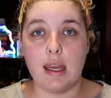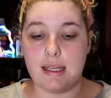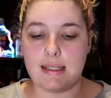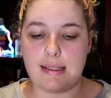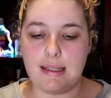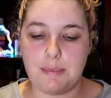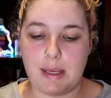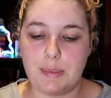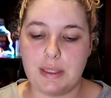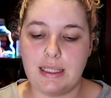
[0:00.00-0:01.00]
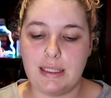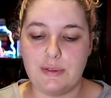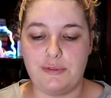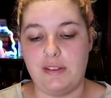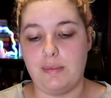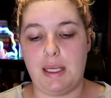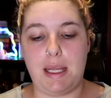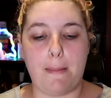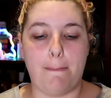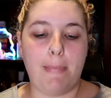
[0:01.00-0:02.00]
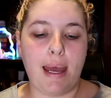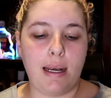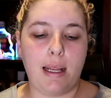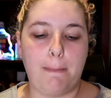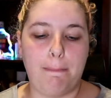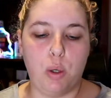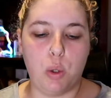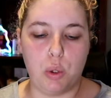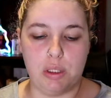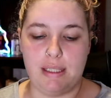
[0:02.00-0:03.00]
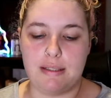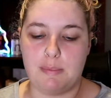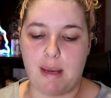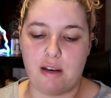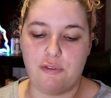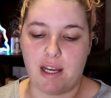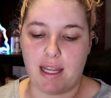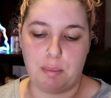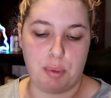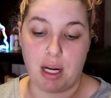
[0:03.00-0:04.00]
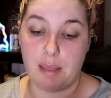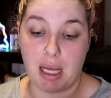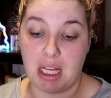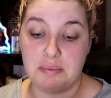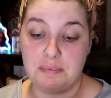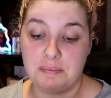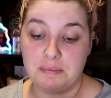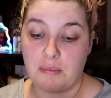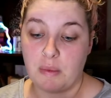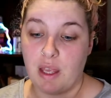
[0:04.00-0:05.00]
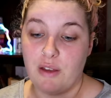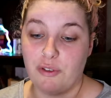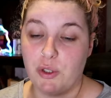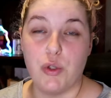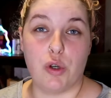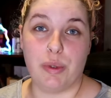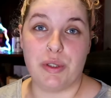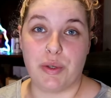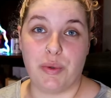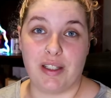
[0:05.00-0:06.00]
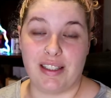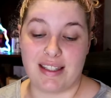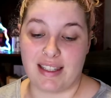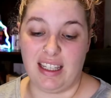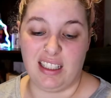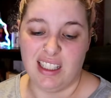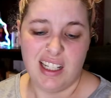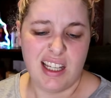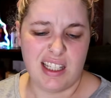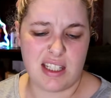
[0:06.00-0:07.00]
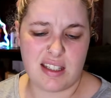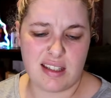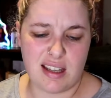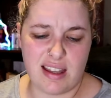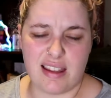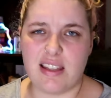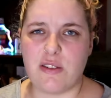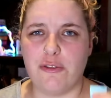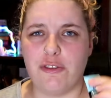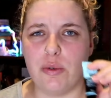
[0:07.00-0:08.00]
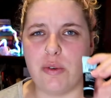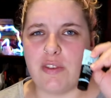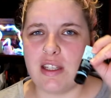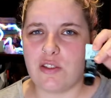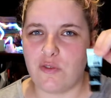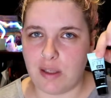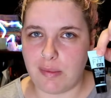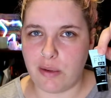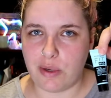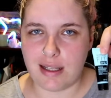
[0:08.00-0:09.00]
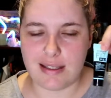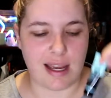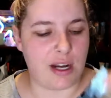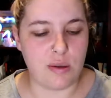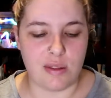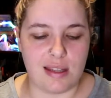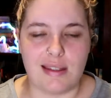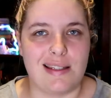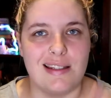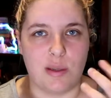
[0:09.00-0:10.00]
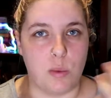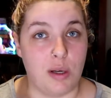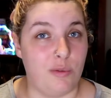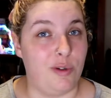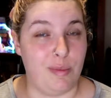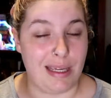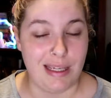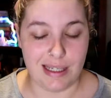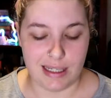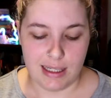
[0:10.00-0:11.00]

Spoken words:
It's the Maybelline Fit Me Matte and Poreless Mattifying Primer for normal to oily skin. There's a few of these Fit Me ones. I don't think this is the one for me,